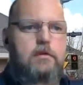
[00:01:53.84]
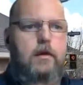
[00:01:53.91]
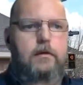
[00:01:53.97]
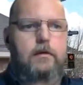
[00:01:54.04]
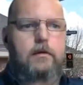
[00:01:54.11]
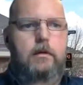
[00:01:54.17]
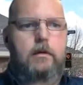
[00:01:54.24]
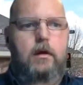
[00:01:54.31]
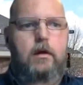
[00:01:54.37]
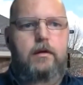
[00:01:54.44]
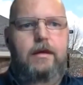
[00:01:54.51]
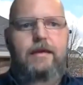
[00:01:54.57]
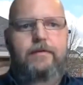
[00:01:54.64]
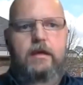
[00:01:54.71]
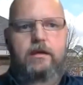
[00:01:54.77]
our
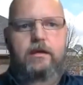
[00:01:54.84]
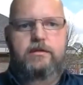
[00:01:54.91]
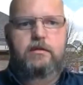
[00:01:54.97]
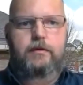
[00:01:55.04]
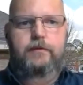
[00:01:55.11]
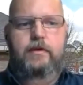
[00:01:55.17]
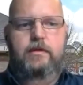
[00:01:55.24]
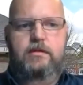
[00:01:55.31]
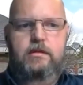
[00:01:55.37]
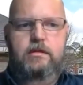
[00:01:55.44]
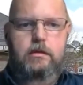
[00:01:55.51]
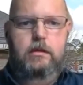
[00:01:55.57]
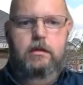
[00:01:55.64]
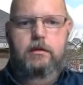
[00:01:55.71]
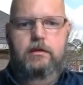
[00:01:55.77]
evening
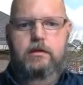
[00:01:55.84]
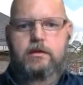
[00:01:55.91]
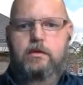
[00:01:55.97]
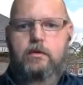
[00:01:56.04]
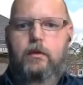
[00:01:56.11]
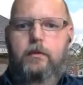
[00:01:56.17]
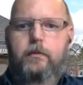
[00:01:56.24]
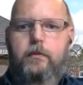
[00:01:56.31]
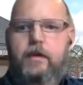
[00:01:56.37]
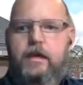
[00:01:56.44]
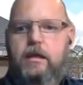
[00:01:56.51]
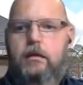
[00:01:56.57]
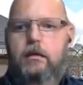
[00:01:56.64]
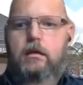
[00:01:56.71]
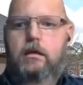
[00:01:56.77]
service so that we could